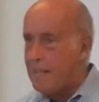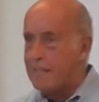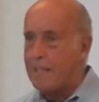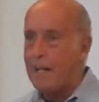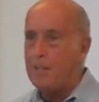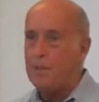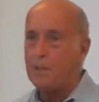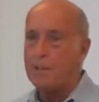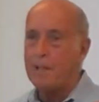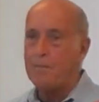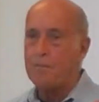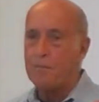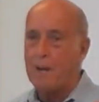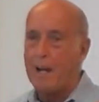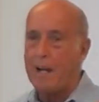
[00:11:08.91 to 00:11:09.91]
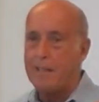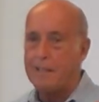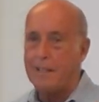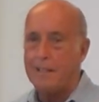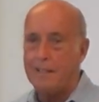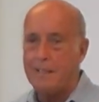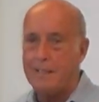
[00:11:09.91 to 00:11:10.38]
That you can find
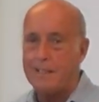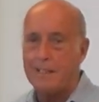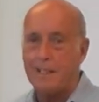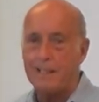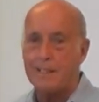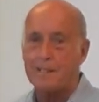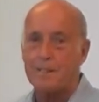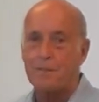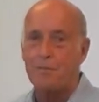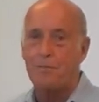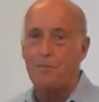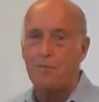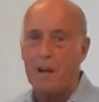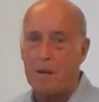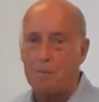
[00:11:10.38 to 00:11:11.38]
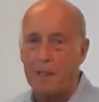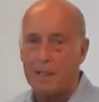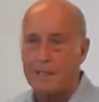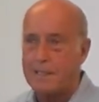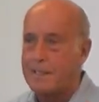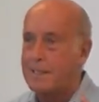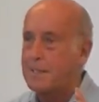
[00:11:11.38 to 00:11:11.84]
in Nietzsche this
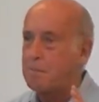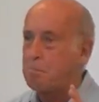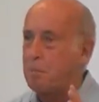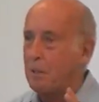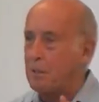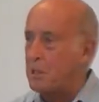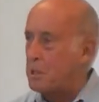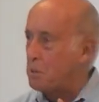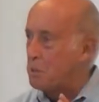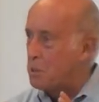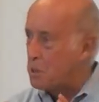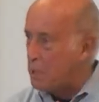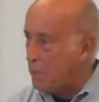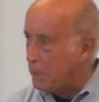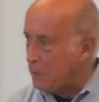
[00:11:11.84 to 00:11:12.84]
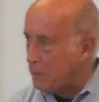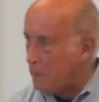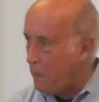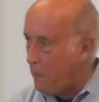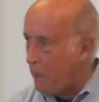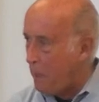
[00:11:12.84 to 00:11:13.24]
fabulous spiritual seeker,